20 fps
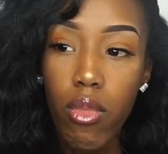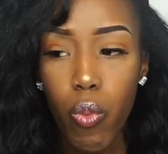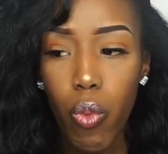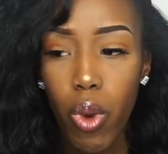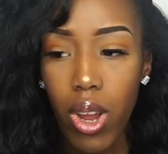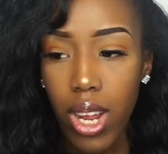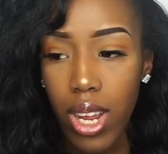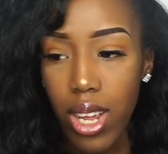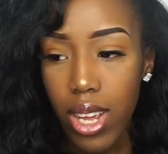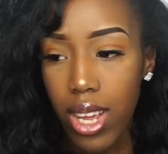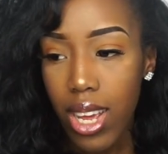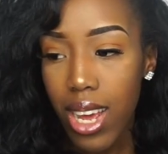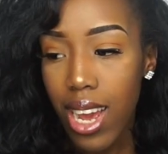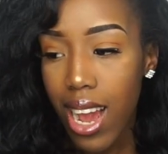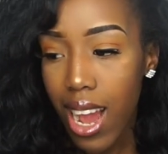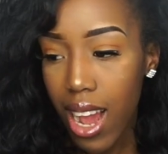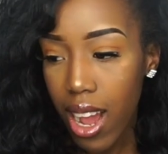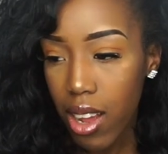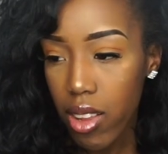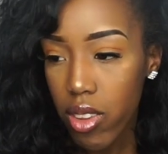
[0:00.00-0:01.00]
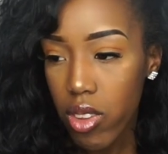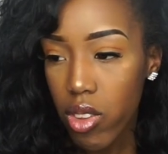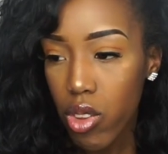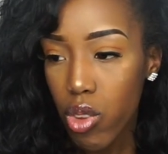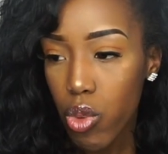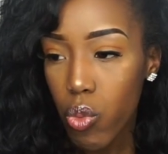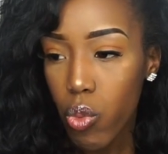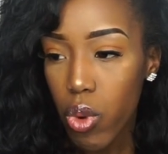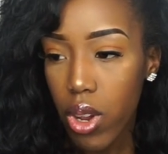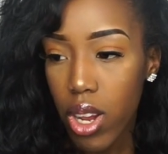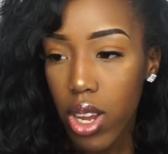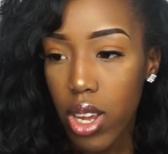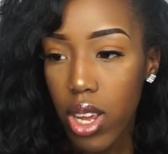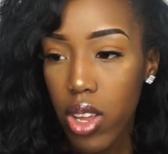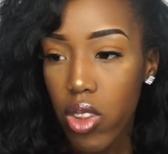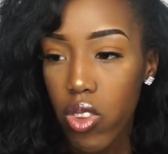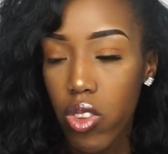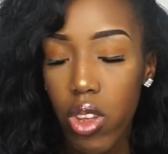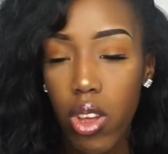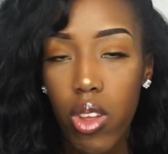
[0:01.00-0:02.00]
When I get asked where I
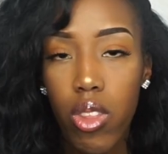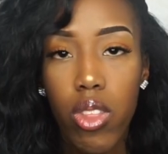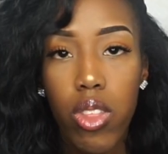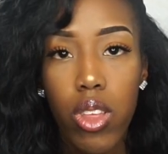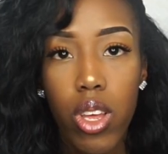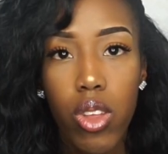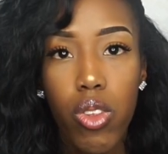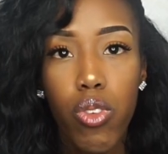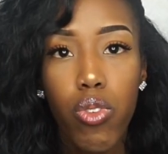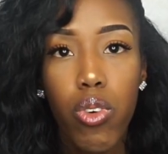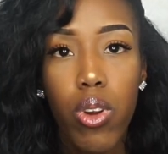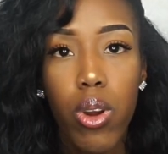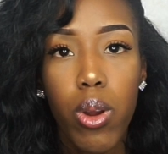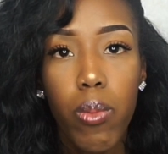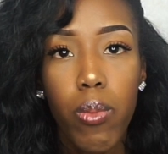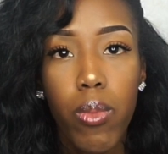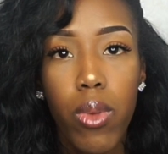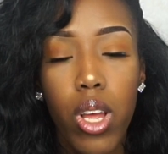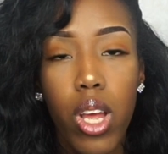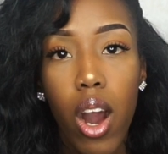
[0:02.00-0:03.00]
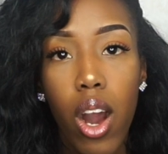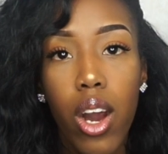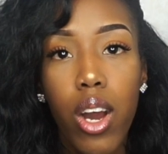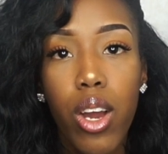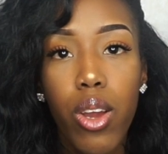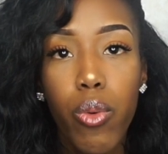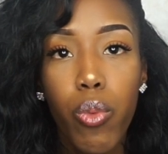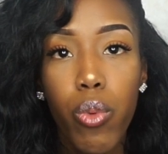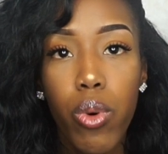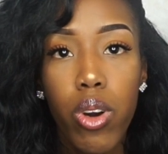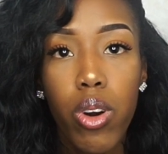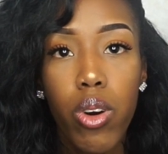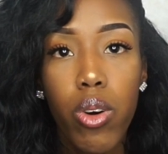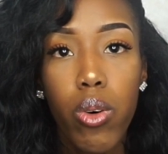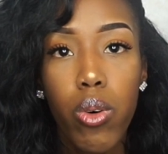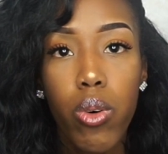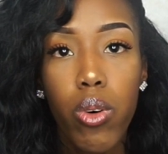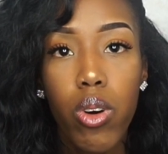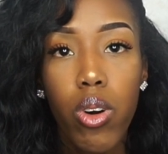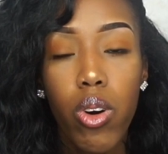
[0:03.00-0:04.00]
get certain things from, I
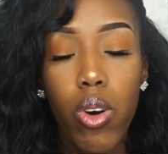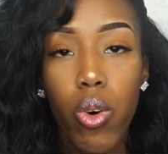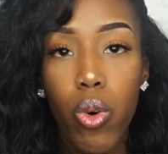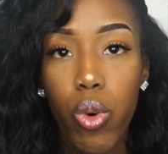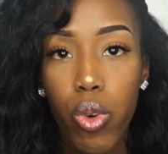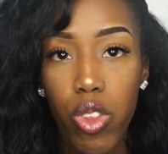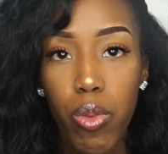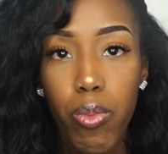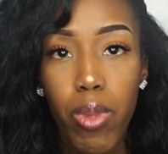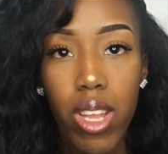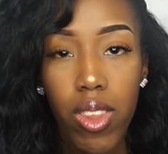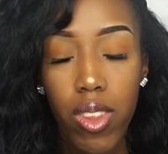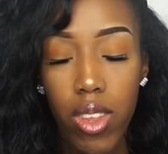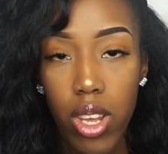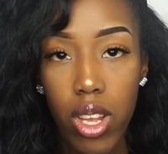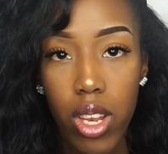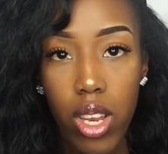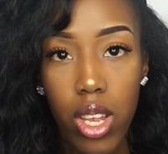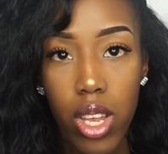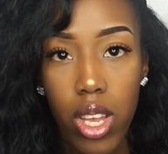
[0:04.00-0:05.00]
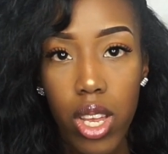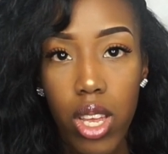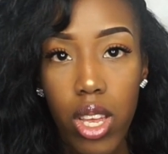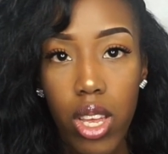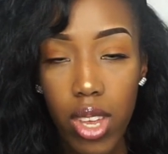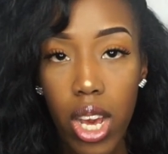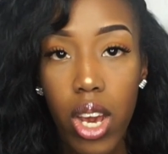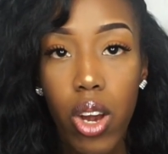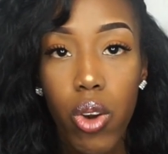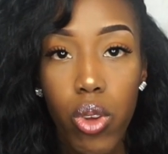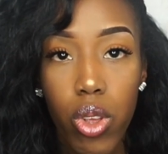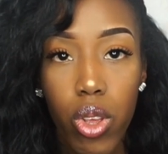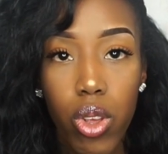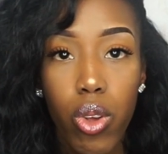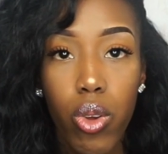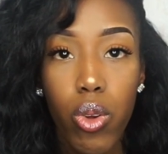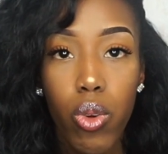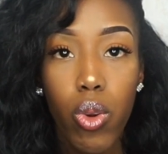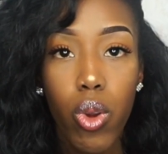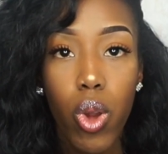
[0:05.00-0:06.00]
will automatically tell
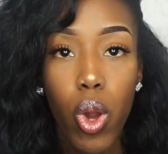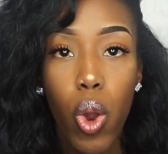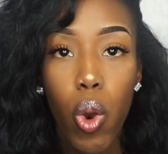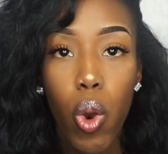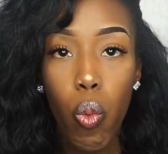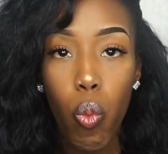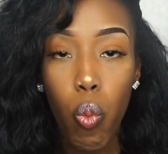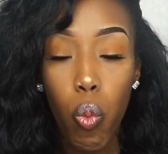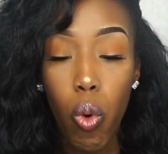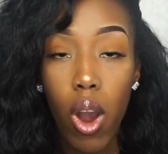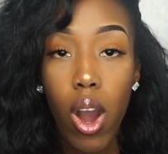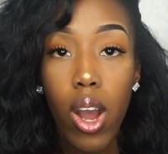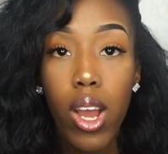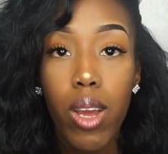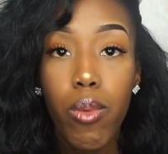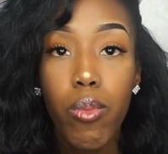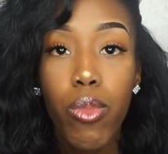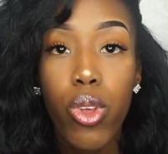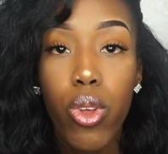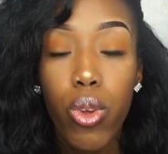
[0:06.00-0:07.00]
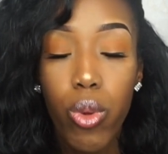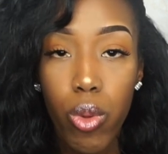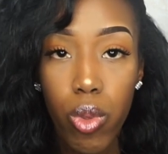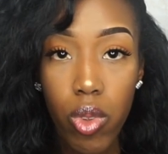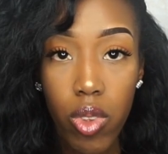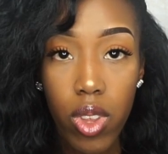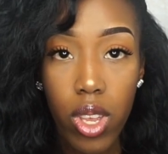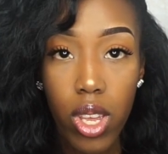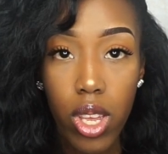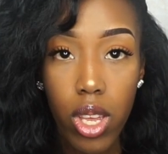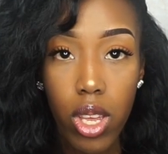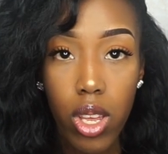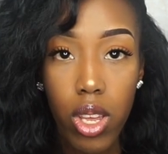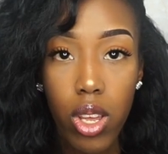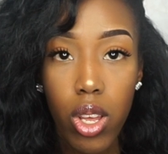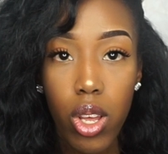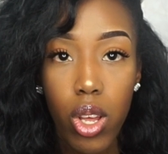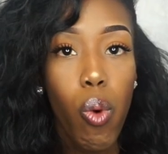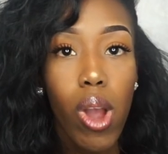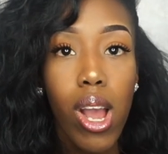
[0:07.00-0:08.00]
you what I am using,
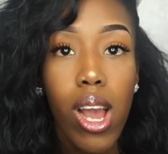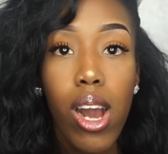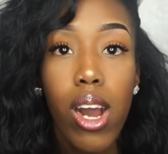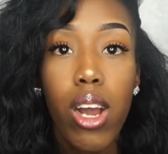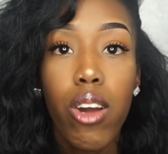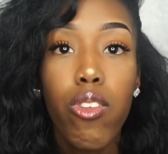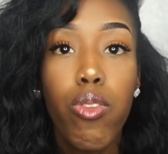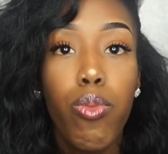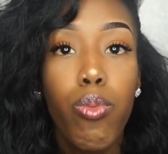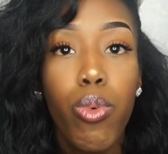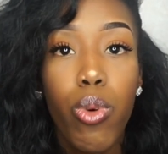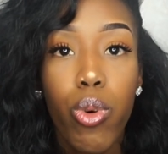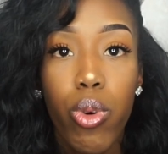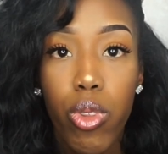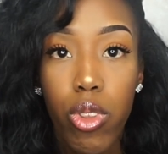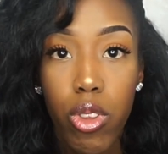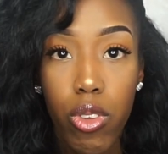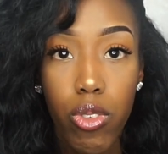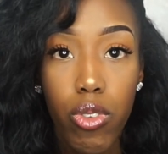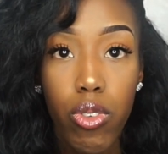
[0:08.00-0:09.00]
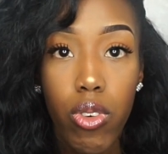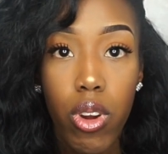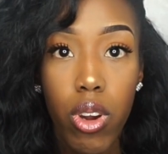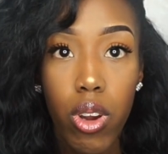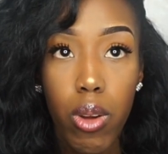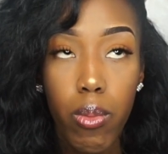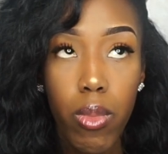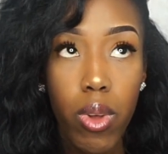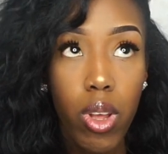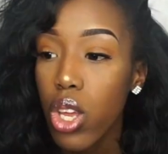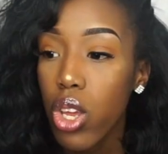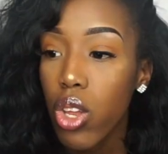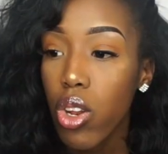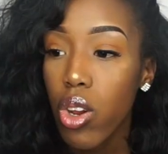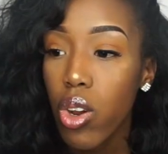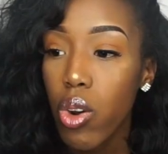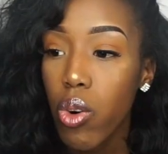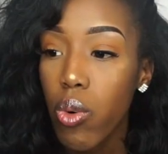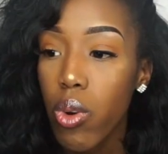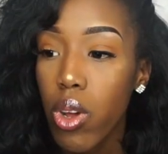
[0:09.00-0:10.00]
where I've brought it from, you
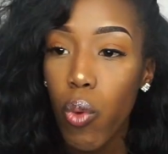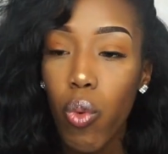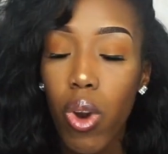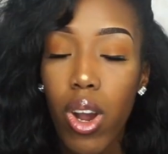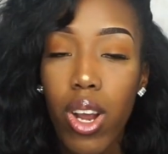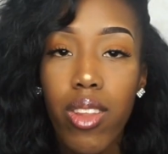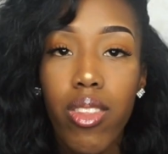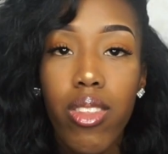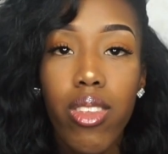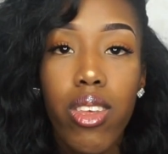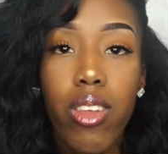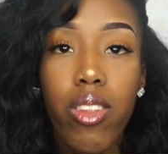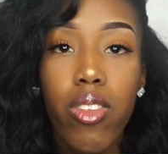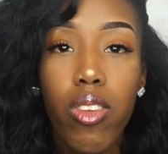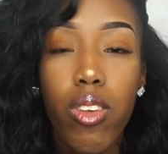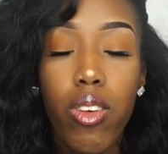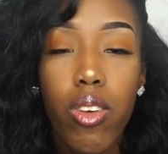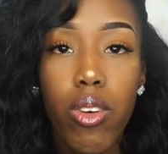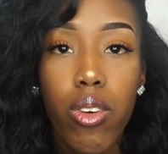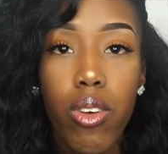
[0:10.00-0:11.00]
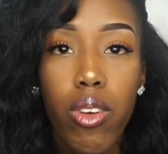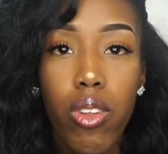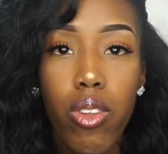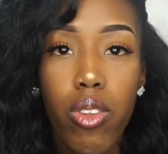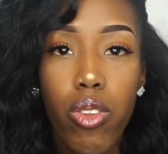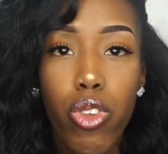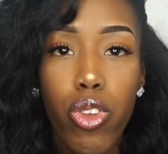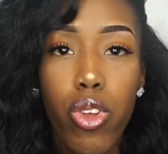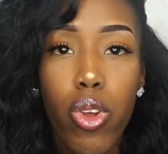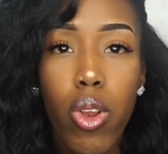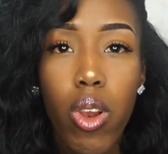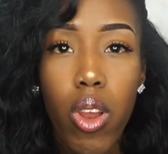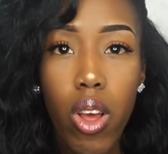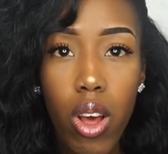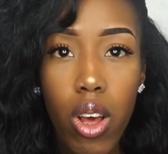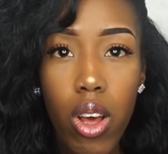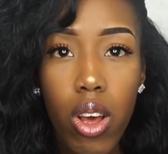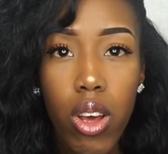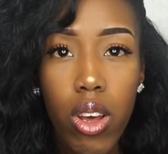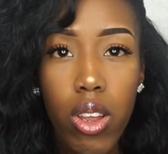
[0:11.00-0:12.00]
know, what I did to
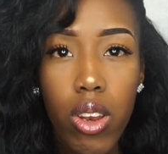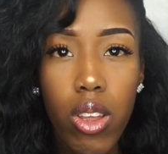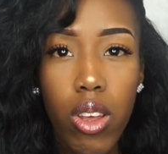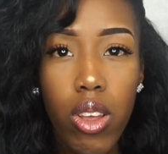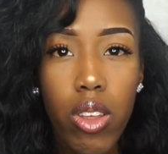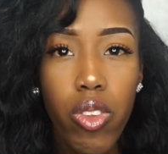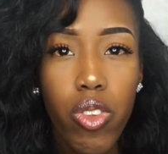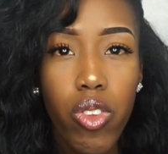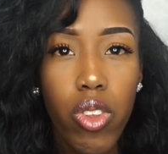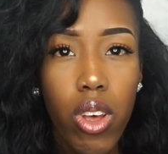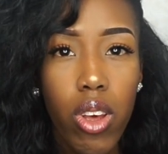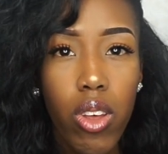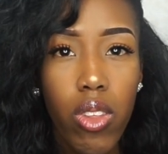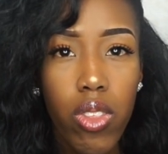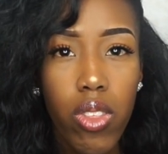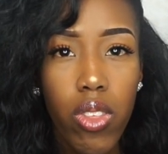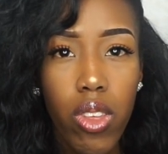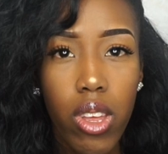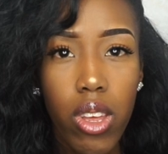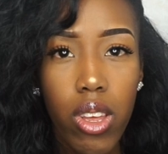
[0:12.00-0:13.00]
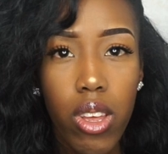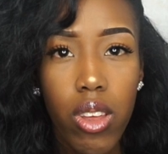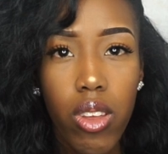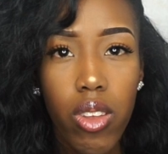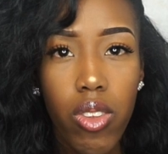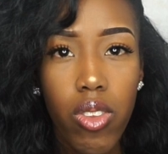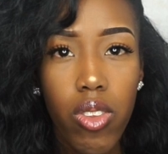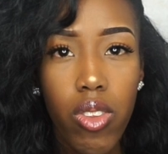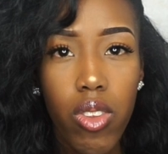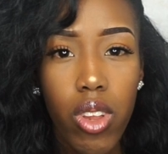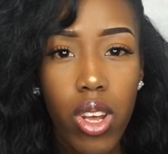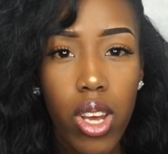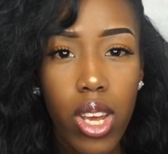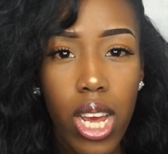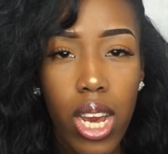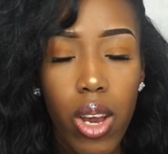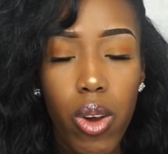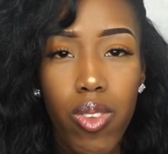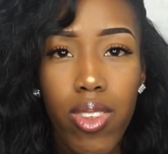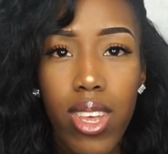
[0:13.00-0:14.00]
learn certain things, like
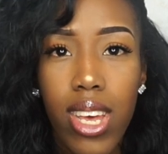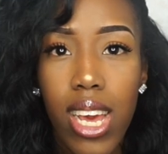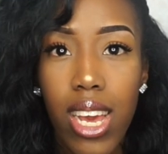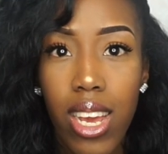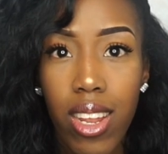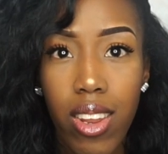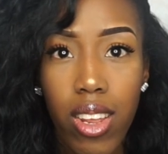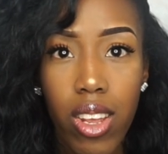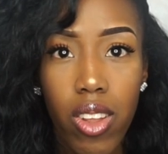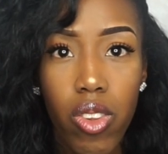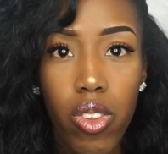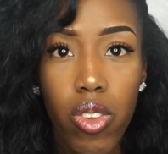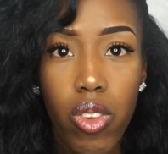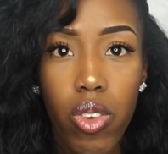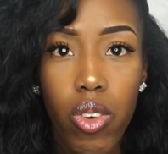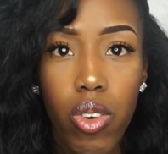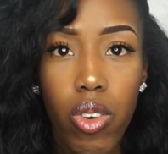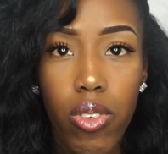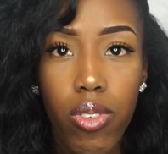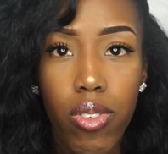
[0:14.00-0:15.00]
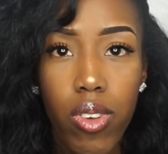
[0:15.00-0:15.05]
how to edit and stuff.